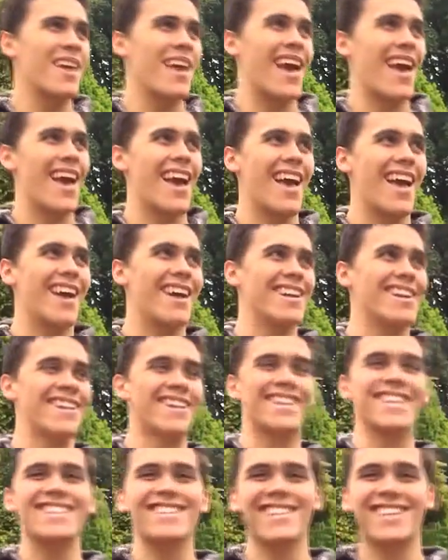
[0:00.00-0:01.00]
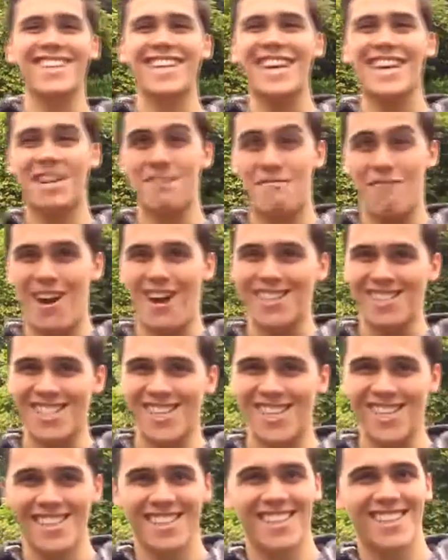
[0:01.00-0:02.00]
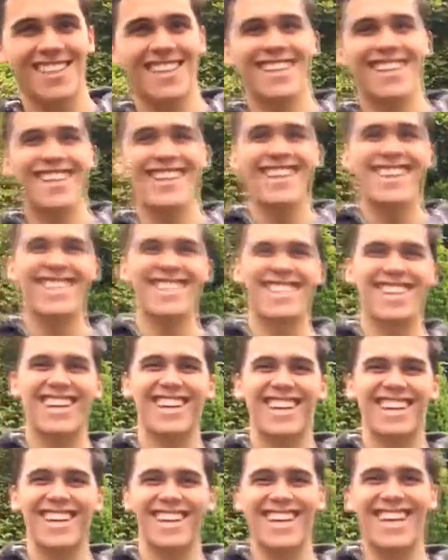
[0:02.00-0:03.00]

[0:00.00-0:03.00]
and he's looking at our project. He's like,